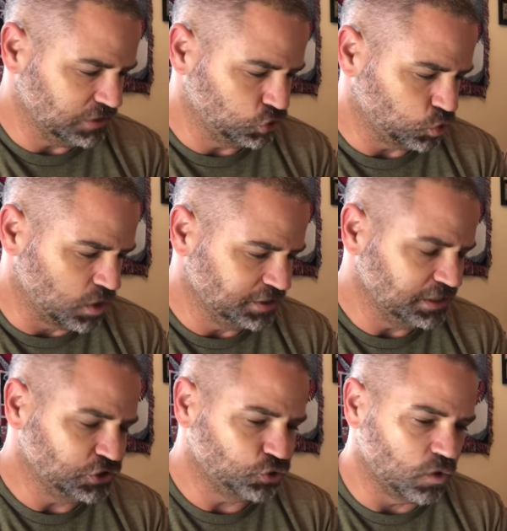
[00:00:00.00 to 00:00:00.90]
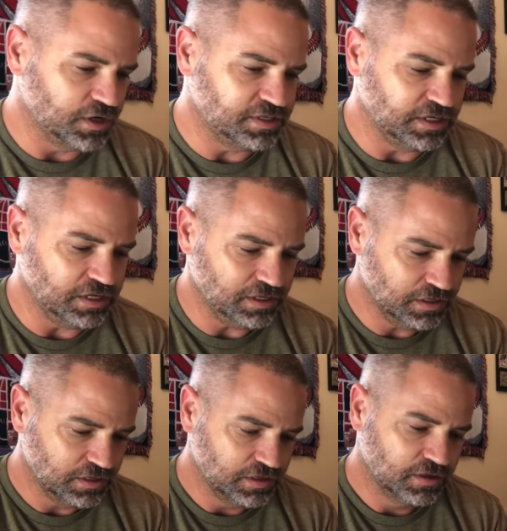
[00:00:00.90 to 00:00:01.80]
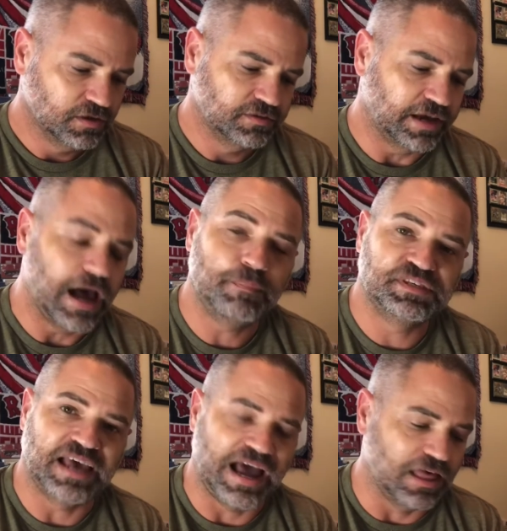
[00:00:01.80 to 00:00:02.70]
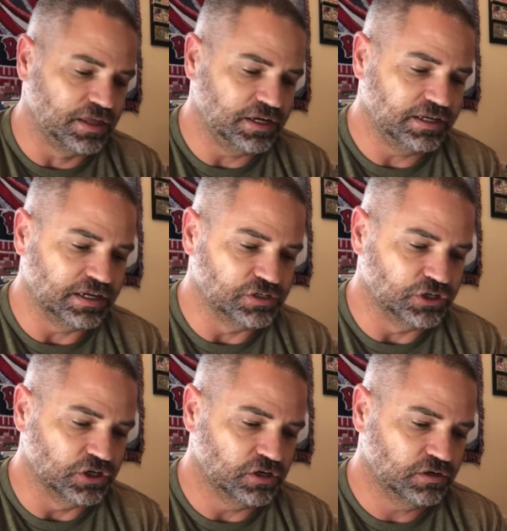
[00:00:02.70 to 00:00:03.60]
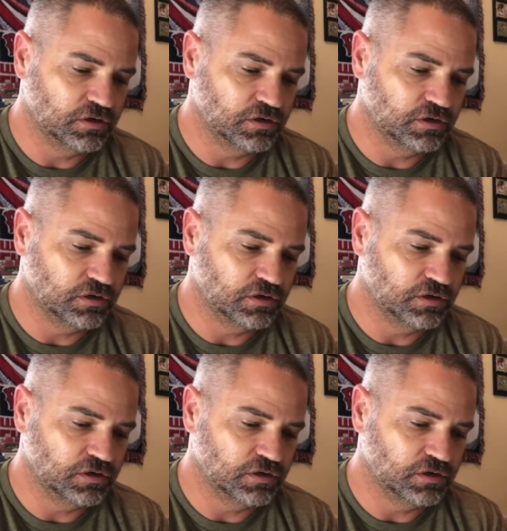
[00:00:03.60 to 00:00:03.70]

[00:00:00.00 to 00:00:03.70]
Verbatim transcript: 2020 Topps Allen and Ginter